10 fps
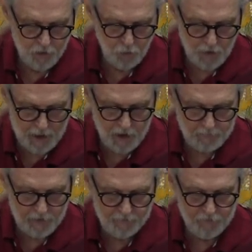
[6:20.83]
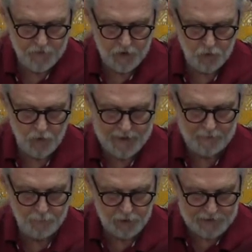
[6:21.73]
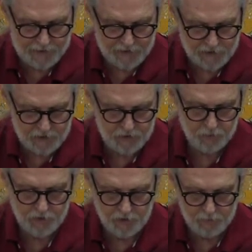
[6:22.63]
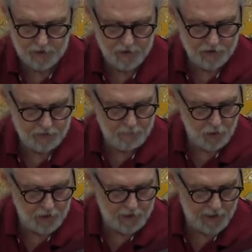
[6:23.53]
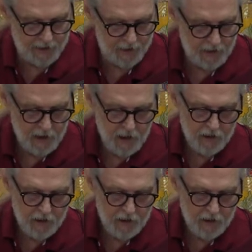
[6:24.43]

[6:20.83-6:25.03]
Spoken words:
the realm of the great bliss, which would be the Sambhogakaya,